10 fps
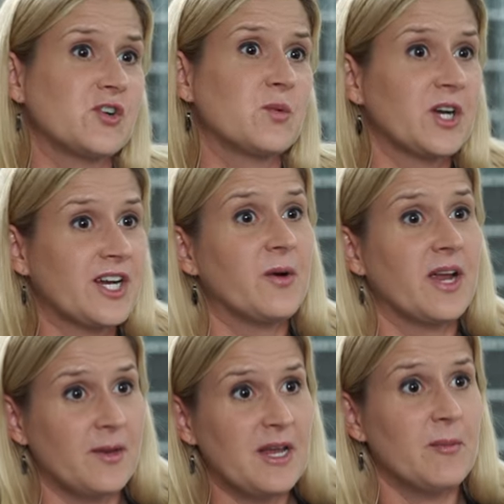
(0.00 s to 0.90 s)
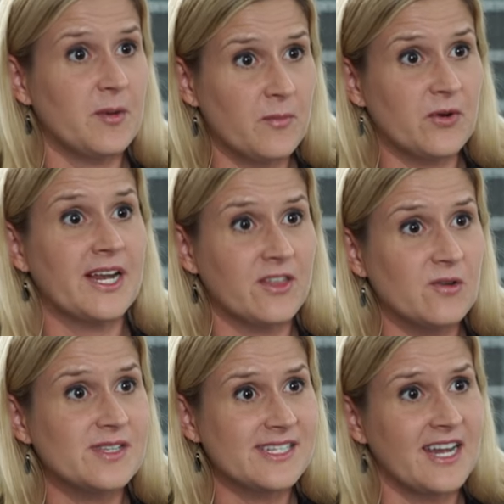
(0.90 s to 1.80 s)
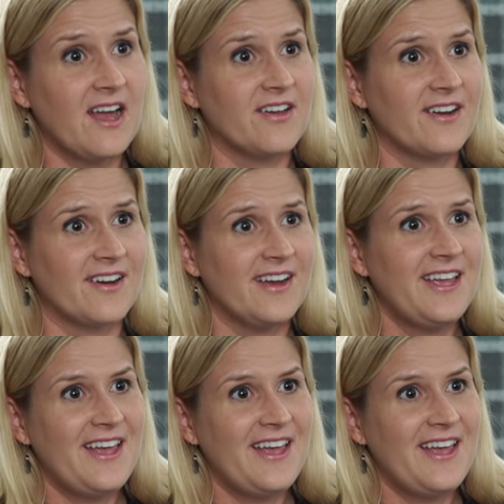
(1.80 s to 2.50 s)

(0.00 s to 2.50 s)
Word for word: we're going to be able to bring those together,